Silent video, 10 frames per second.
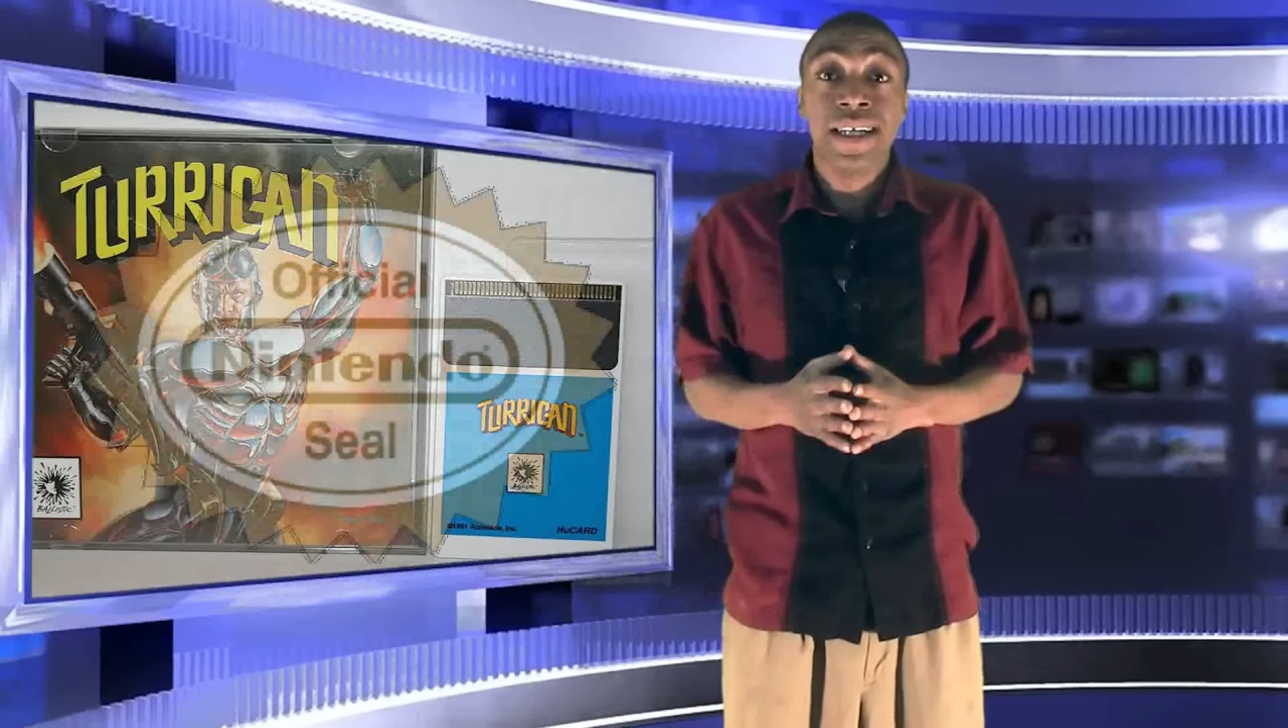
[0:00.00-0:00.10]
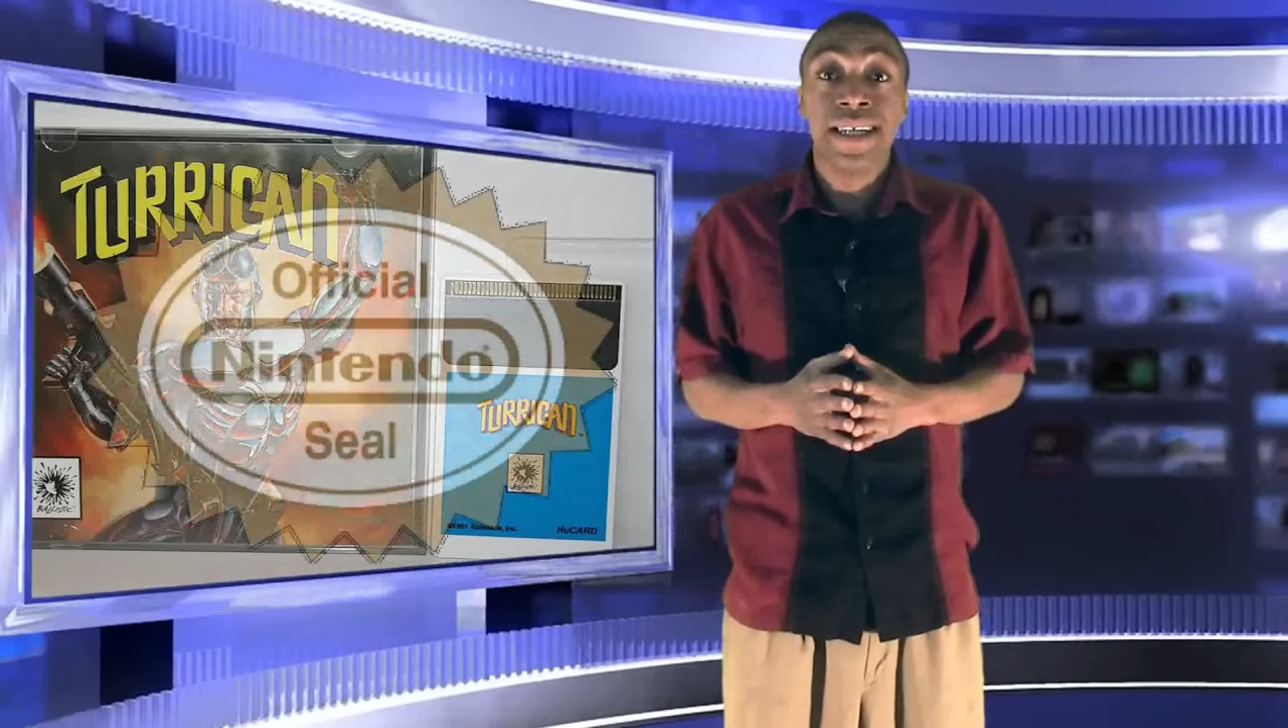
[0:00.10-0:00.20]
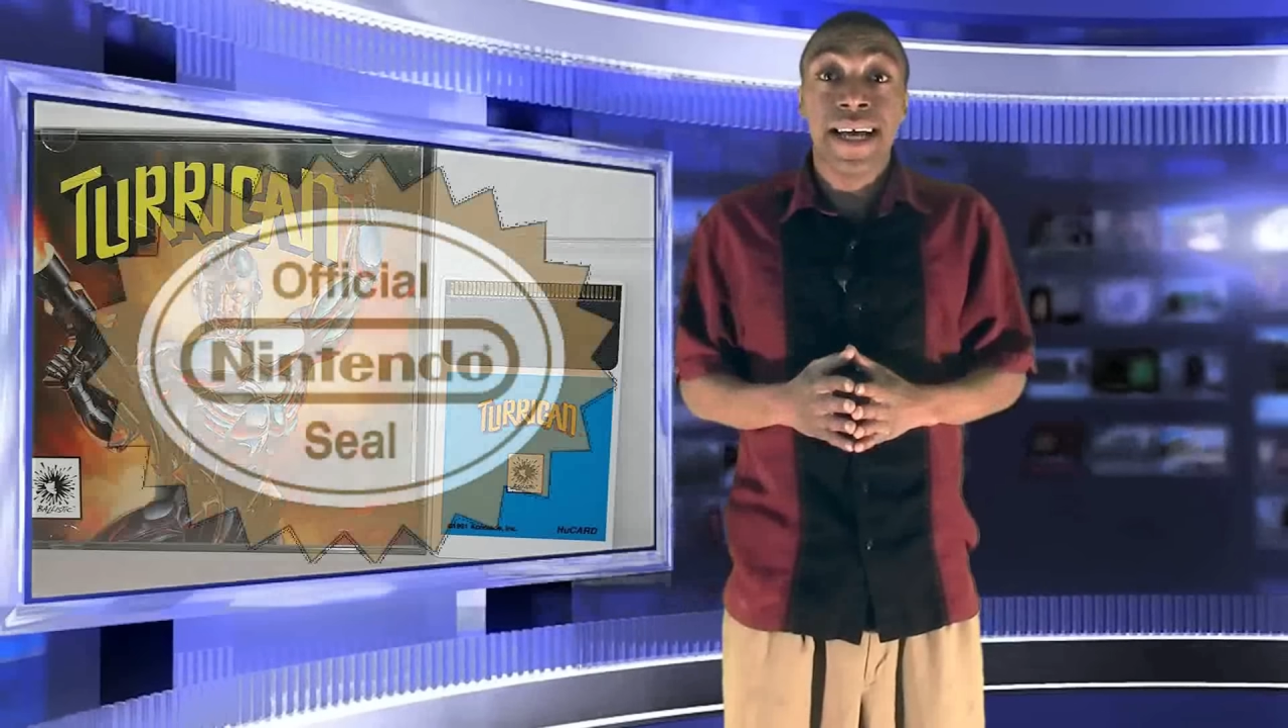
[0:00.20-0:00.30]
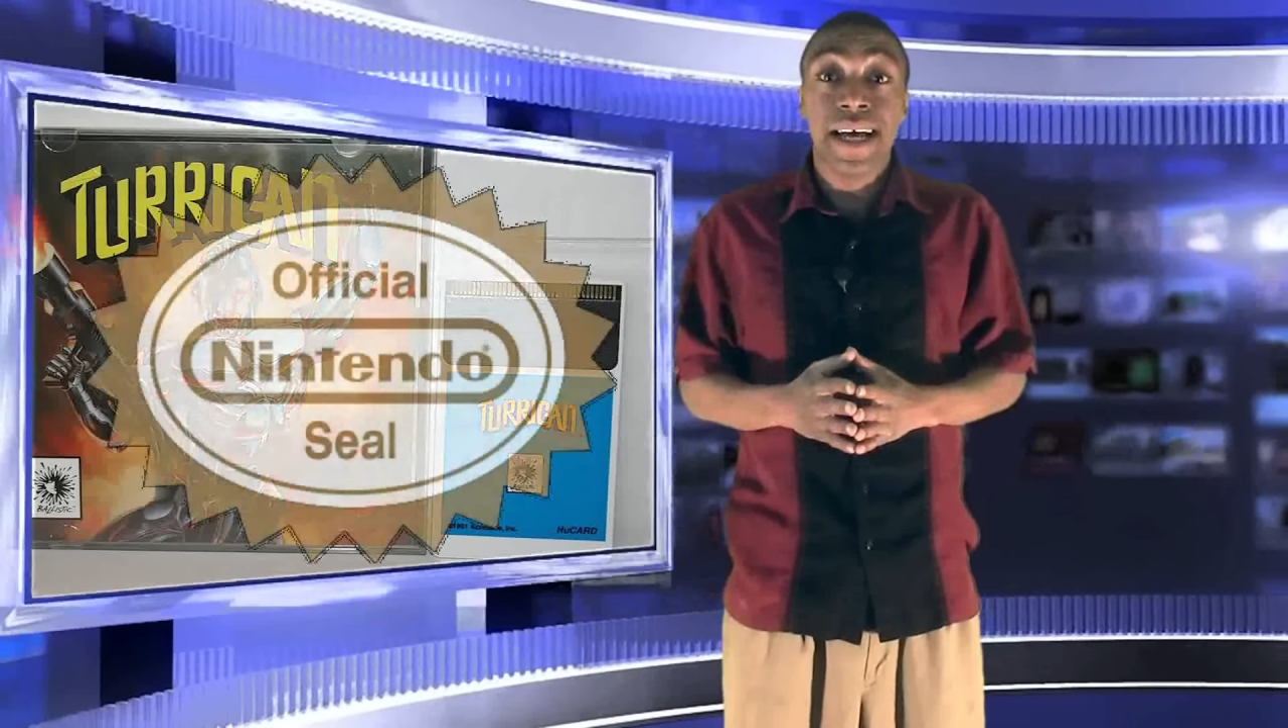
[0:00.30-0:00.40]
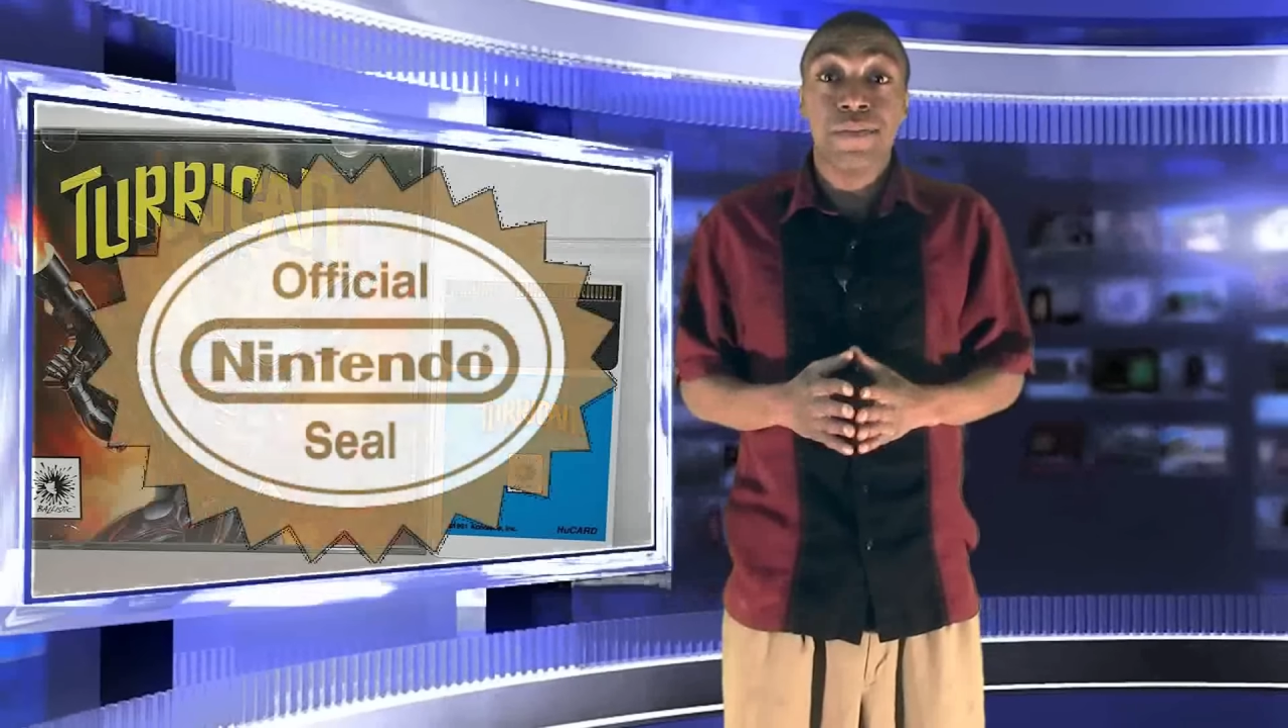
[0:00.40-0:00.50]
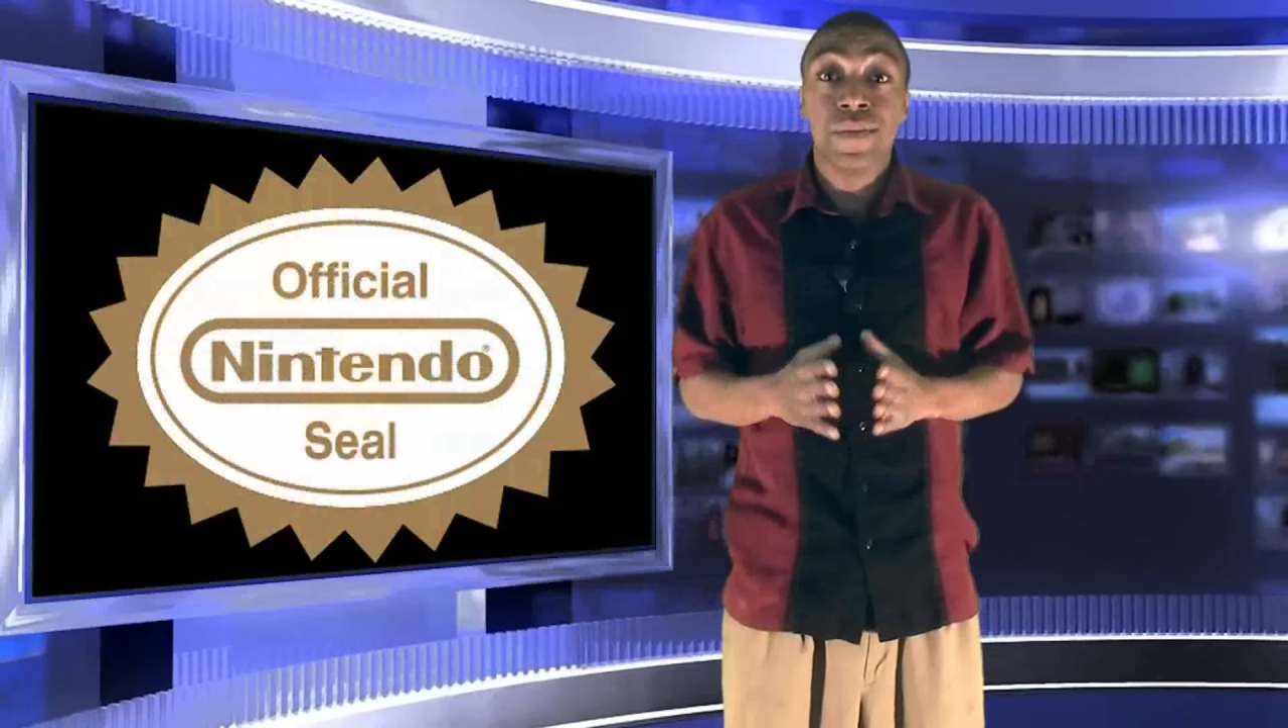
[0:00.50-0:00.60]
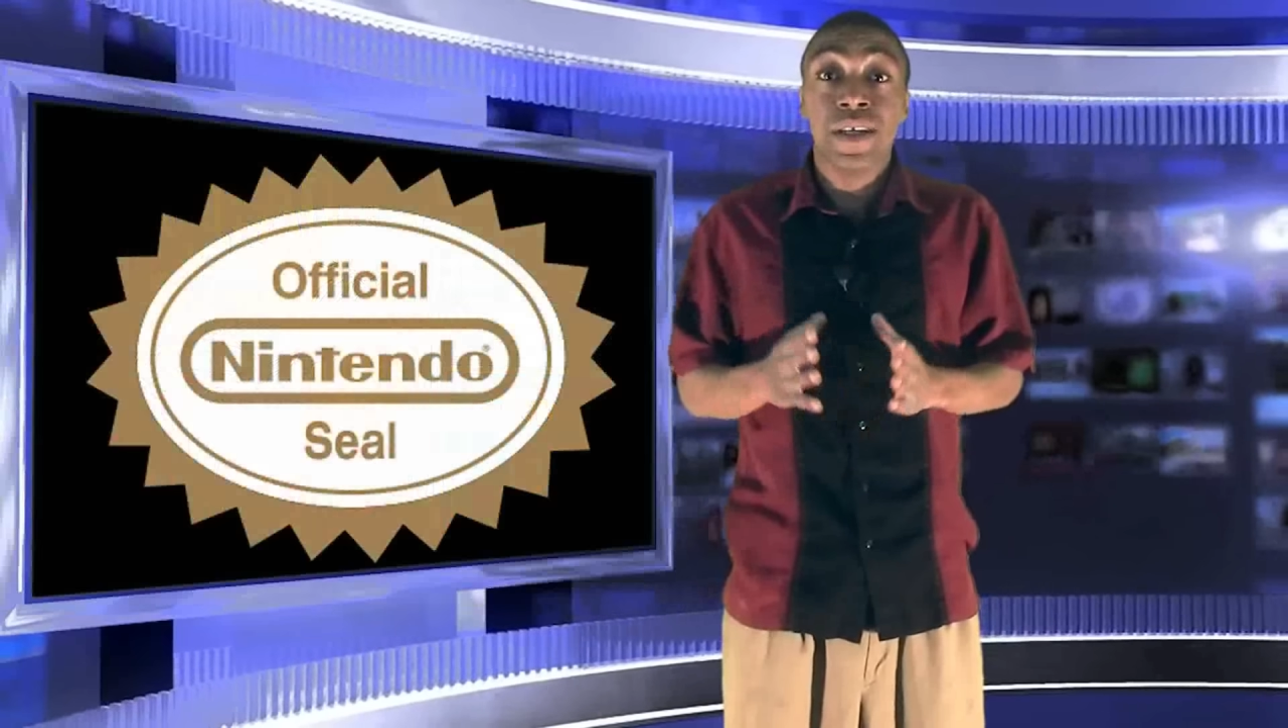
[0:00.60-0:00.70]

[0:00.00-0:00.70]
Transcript: that